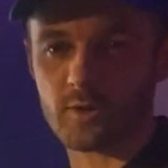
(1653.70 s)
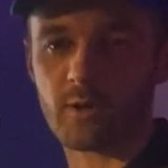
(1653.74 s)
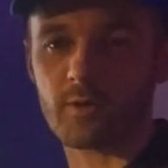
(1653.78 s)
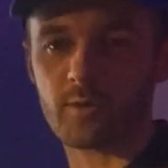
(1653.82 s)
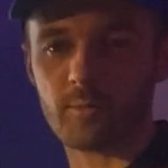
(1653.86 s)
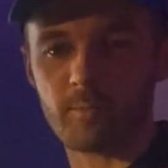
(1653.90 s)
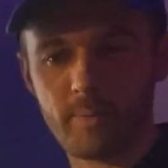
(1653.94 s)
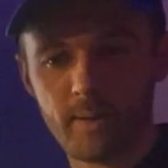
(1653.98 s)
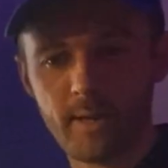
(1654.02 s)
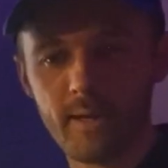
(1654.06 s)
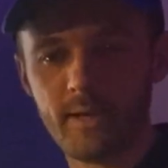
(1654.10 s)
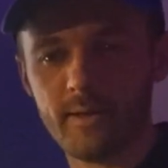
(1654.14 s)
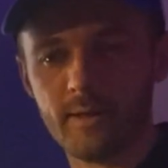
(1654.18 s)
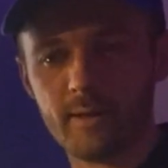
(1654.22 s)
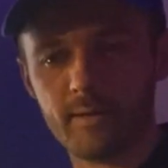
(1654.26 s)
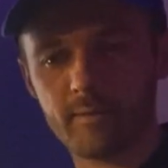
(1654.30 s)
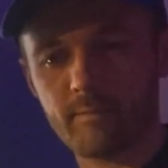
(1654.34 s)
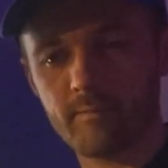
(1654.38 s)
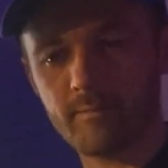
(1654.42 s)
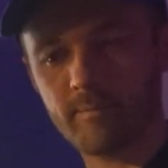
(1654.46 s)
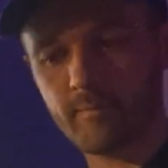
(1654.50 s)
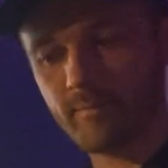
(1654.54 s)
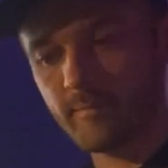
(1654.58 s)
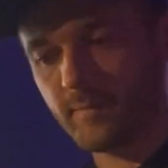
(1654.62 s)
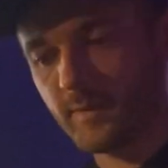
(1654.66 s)
underpin it.
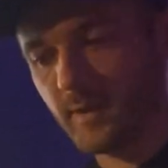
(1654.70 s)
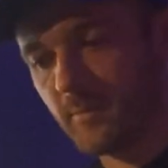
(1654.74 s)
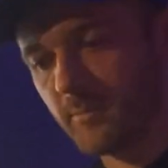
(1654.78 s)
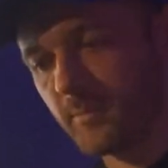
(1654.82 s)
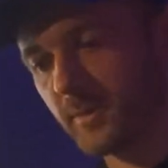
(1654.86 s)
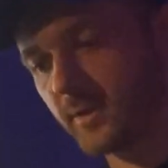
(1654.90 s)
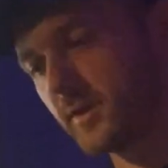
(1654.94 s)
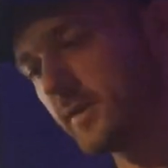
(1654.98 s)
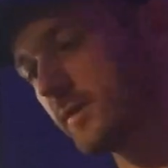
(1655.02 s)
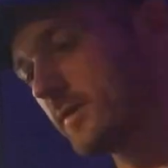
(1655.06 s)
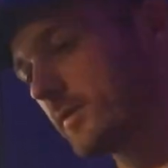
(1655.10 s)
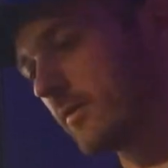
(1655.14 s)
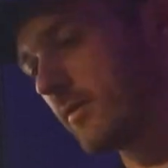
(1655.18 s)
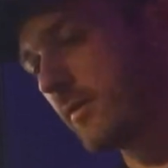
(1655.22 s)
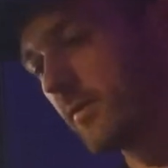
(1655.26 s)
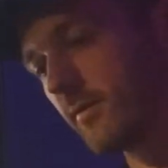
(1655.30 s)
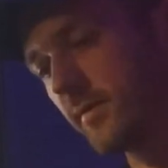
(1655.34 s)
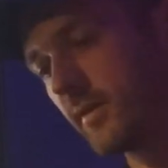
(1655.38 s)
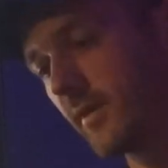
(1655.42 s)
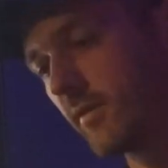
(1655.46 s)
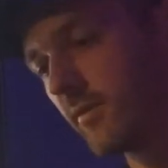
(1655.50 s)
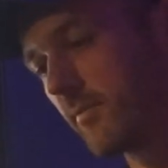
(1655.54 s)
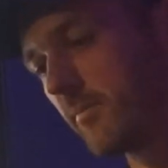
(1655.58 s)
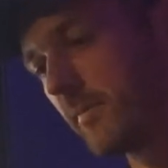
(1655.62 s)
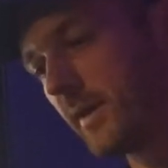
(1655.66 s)
Because there
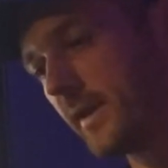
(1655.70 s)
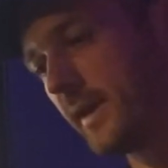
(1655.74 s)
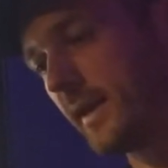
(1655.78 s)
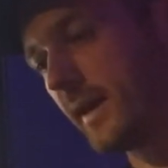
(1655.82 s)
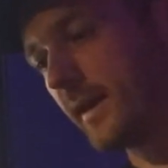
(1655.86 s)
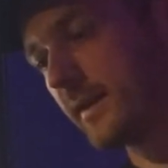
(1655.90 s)
are many